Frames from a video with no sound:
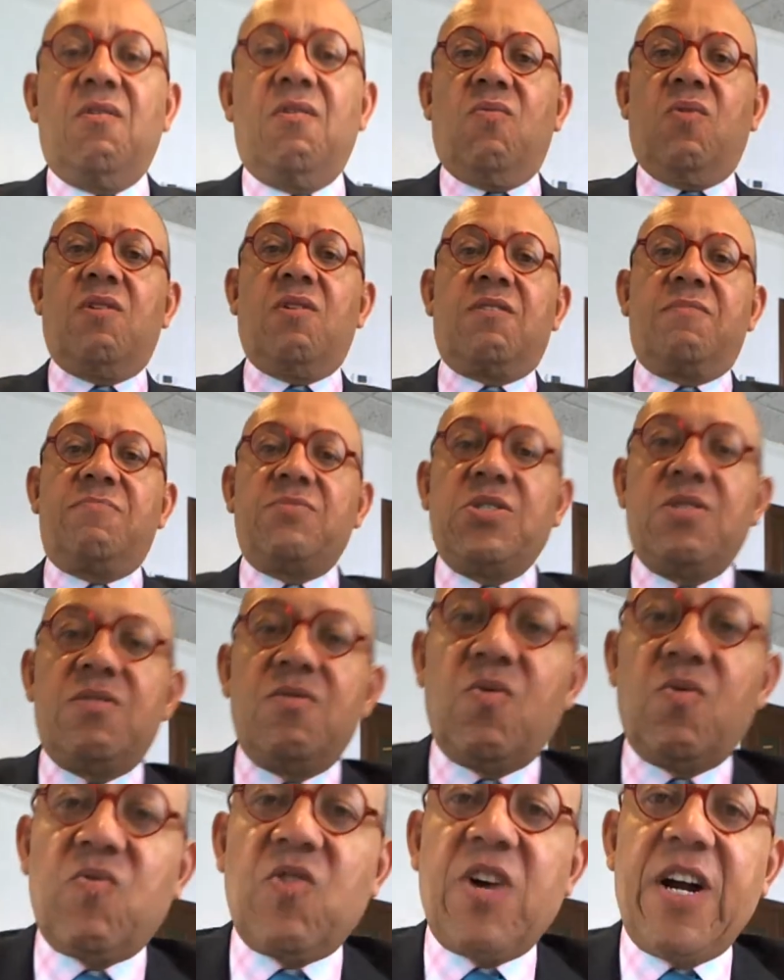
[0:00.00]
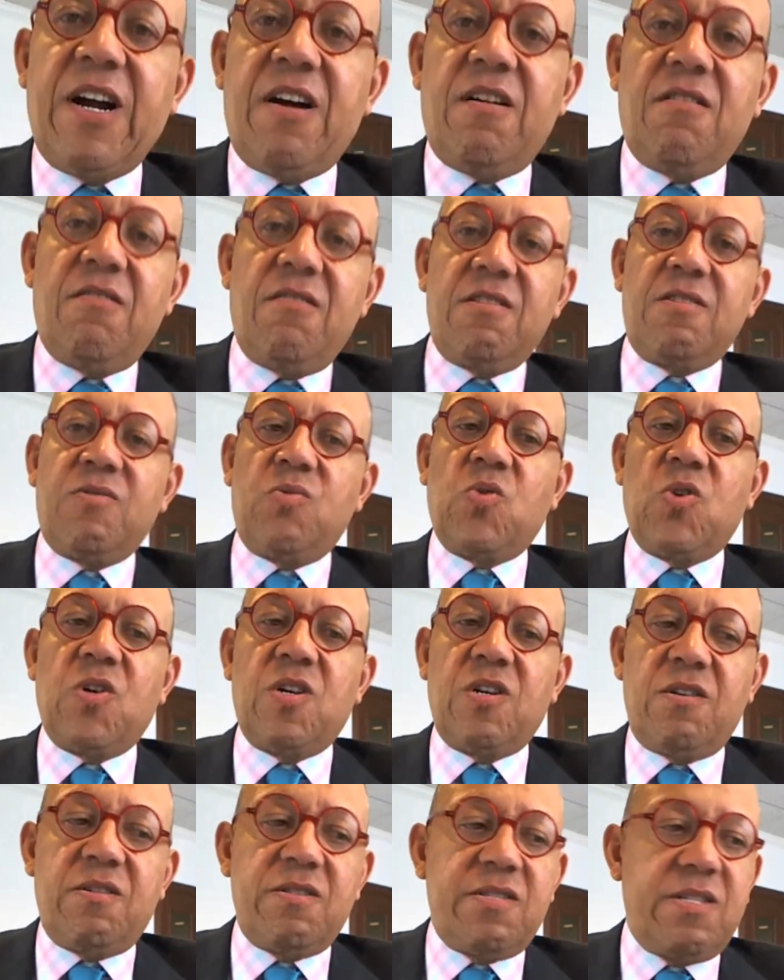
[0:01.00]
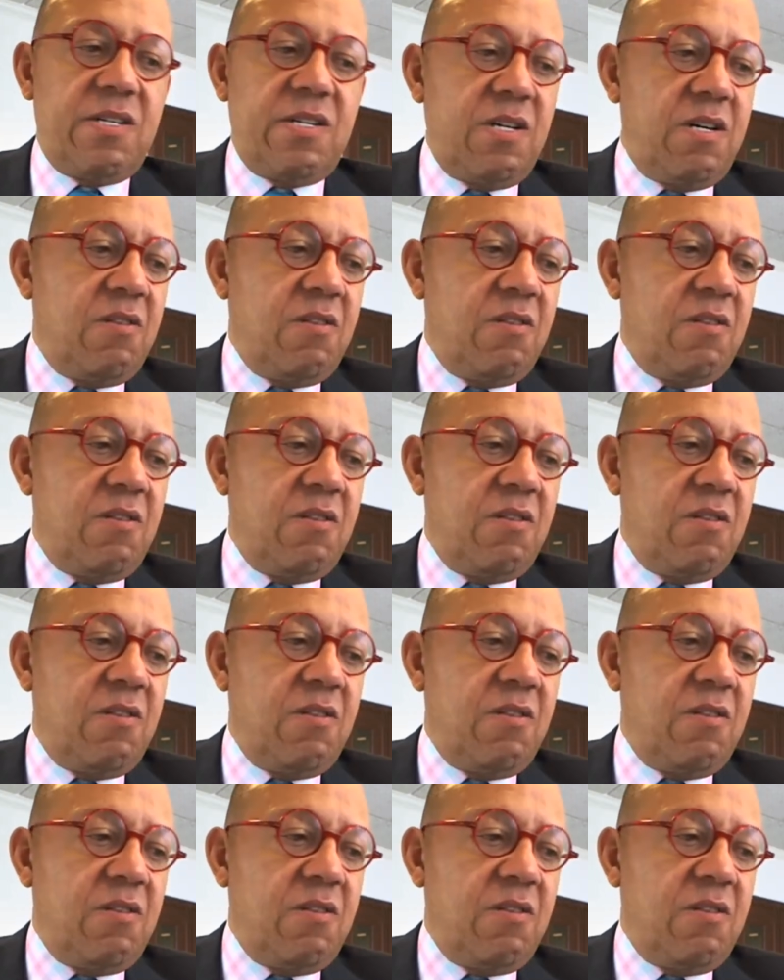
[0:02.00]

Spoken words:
Welcome to the Rare Earth World.